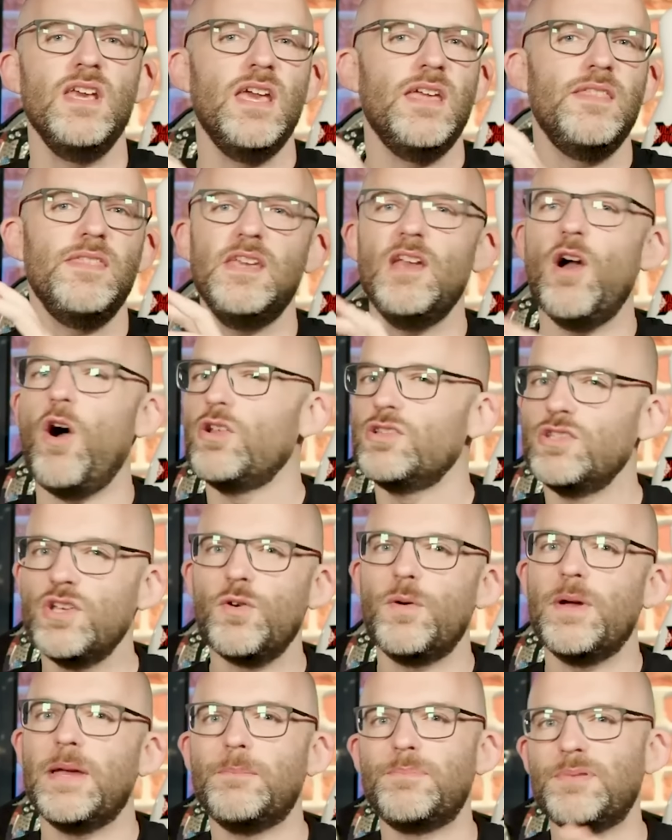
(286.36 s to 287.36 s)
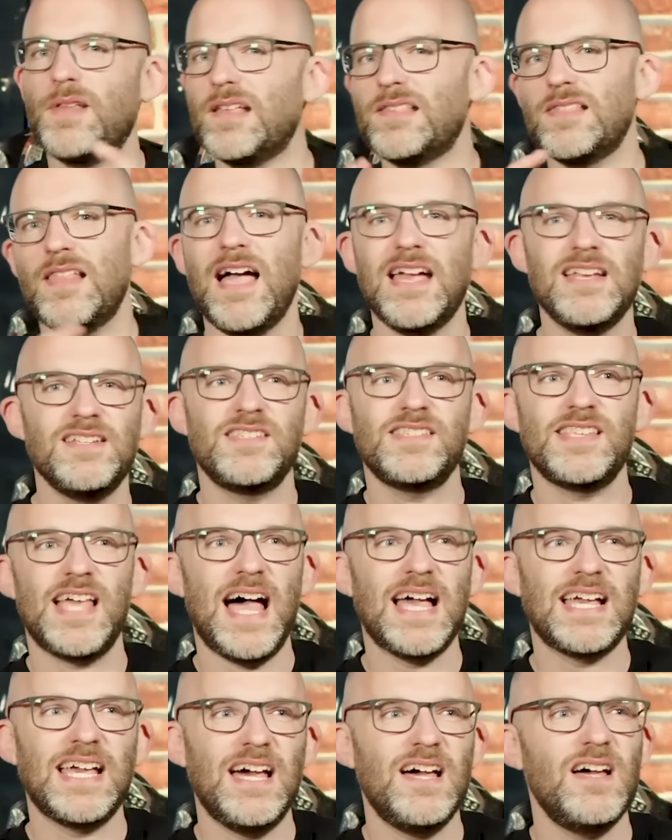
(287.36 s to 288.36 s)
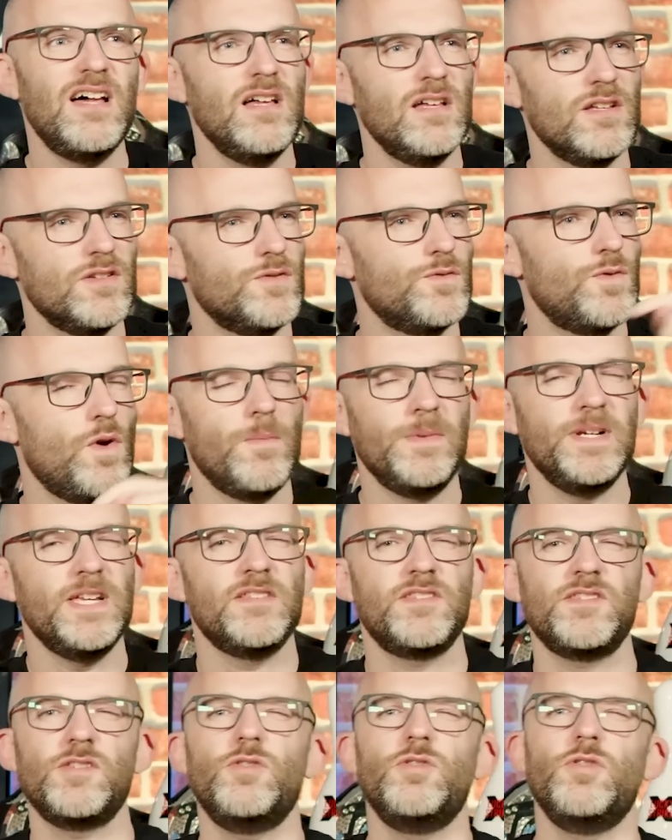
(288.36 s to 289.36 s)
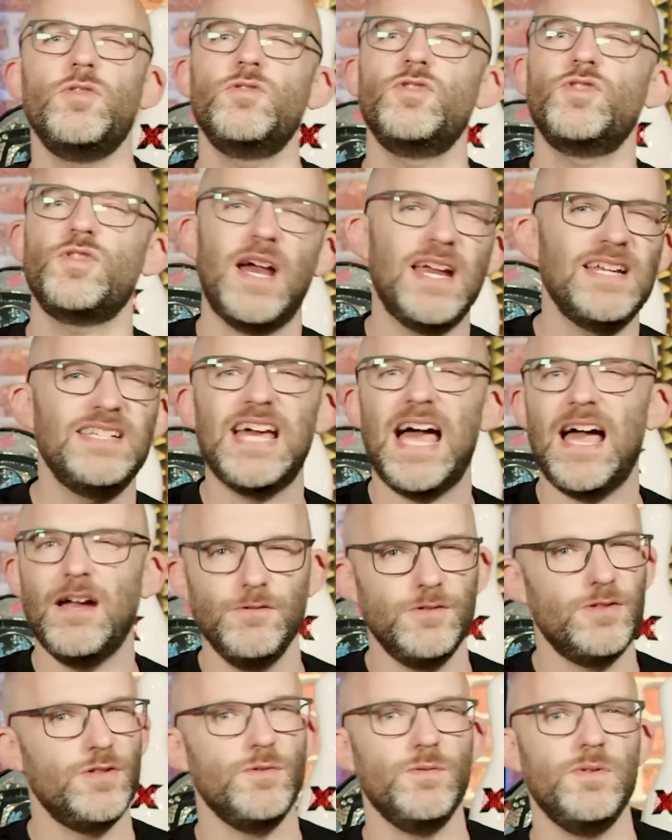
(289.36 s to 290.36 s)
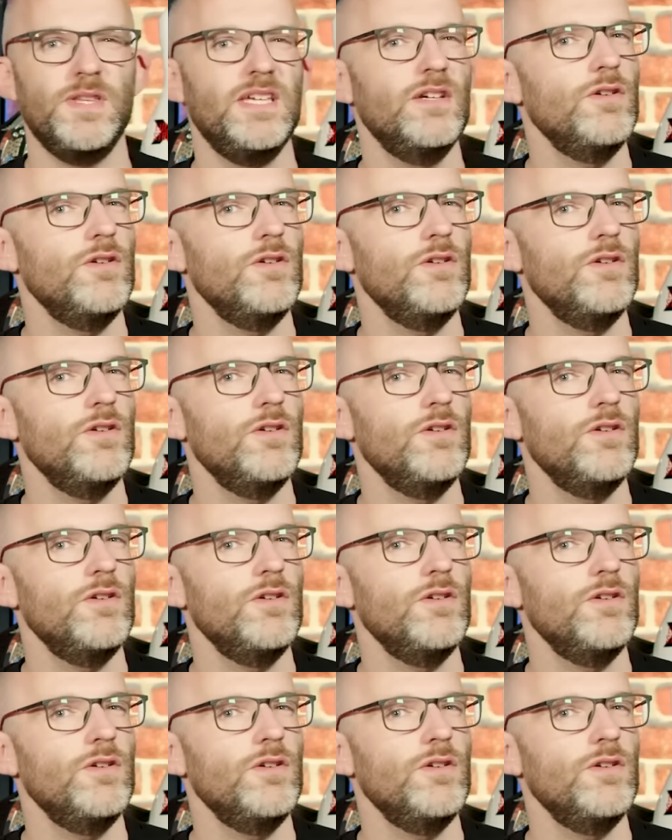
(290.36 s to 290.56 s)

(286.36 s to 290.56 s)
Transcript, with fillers: in the ongoing Bloodline saga as Roman and Solo try to outdo the